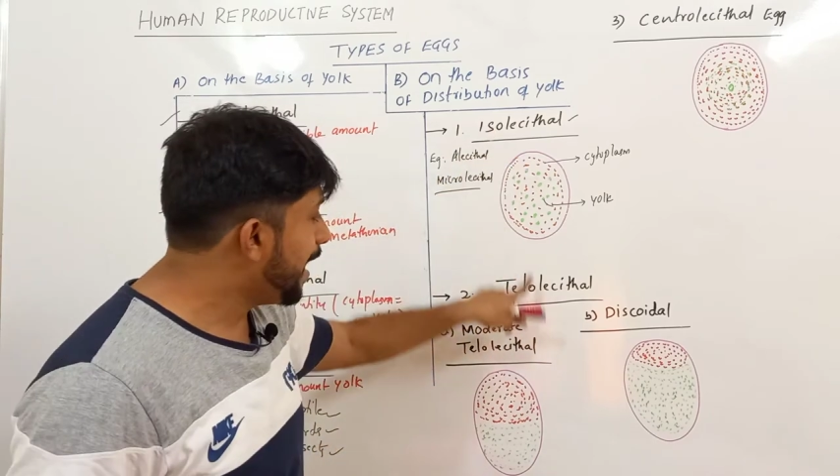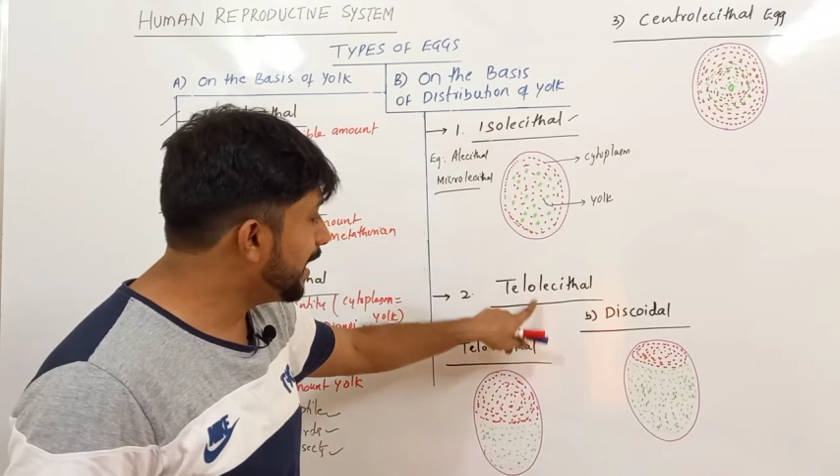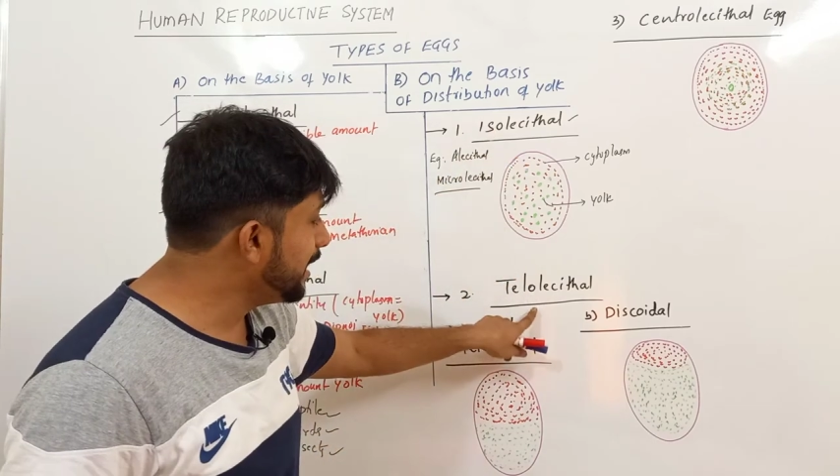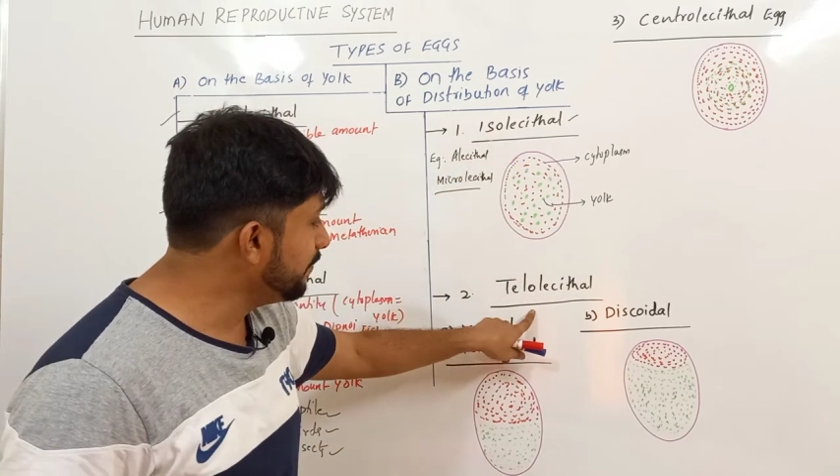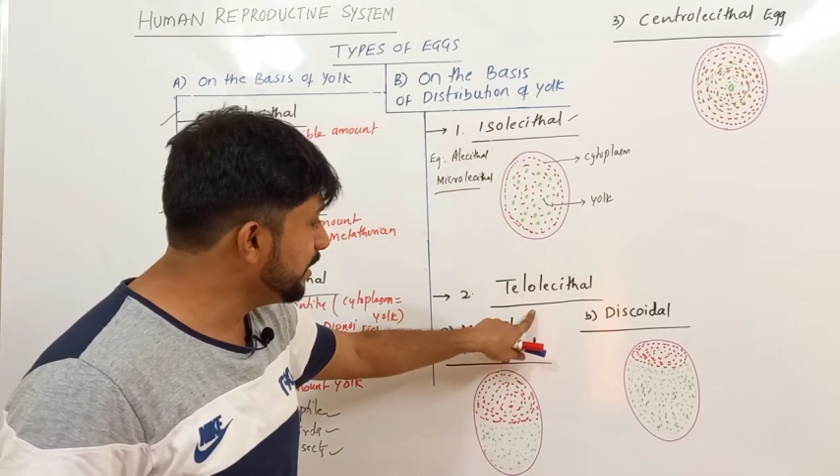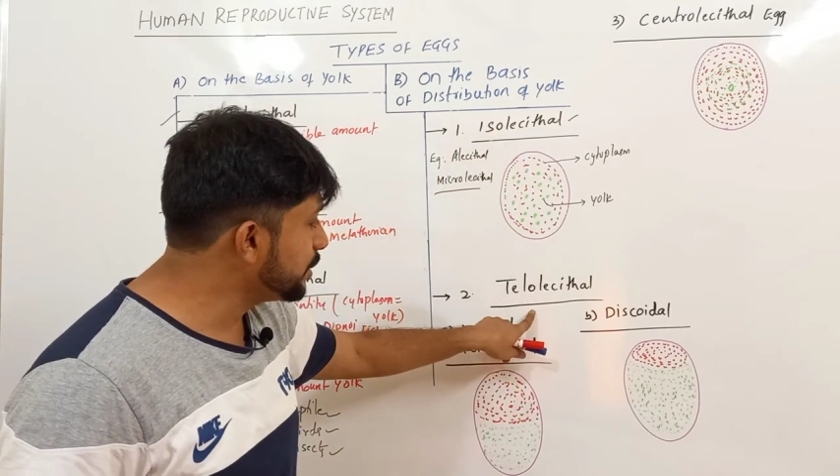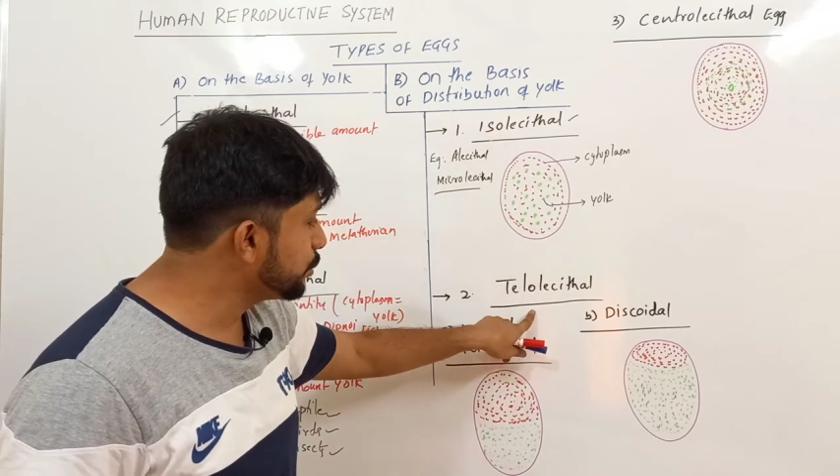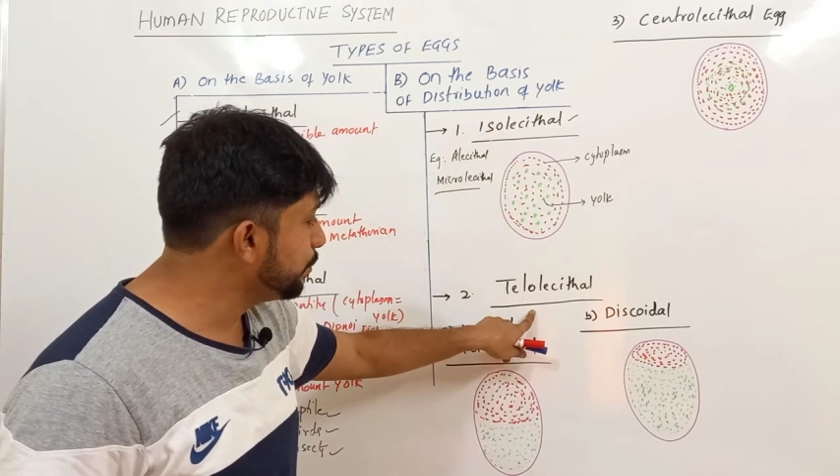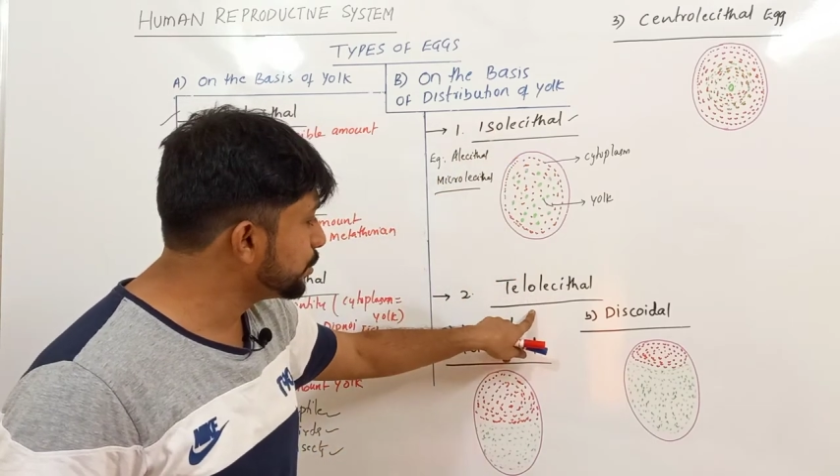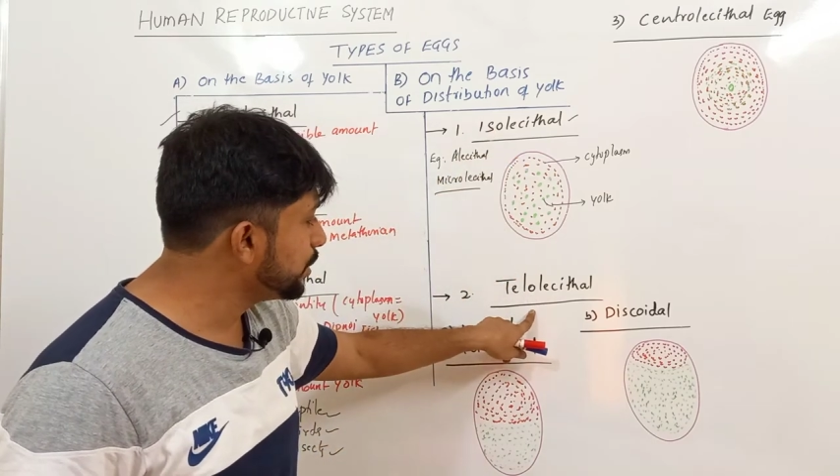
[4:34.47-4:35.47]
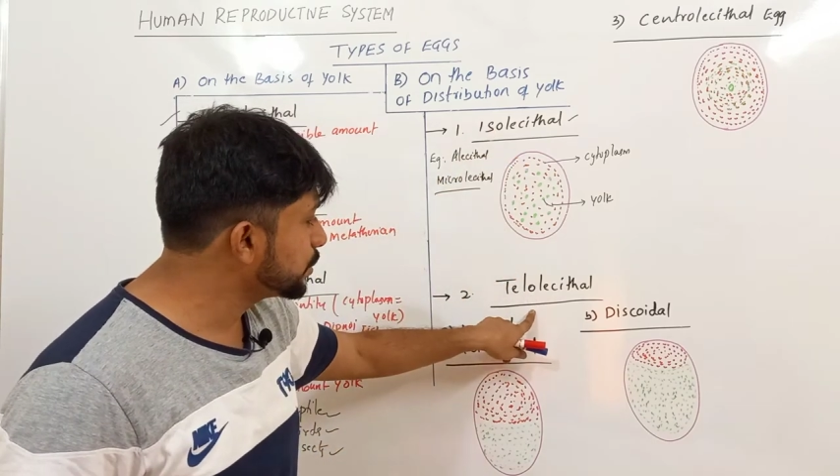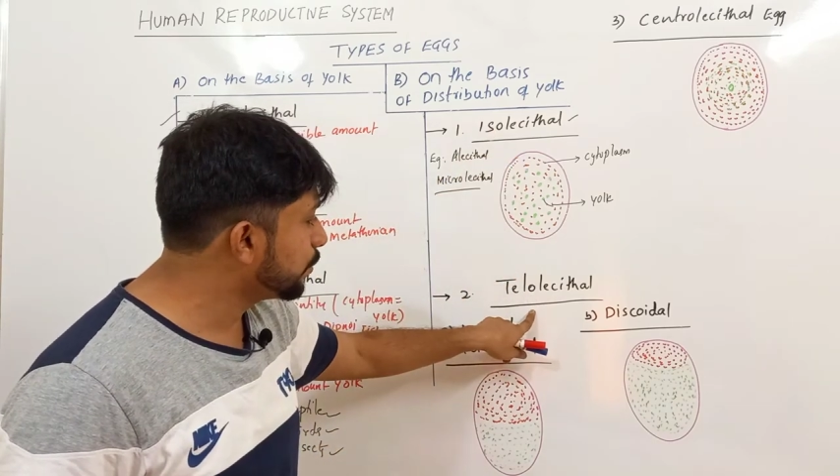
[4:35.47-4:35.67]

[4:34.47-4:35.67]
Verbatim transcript: Uneven distribution is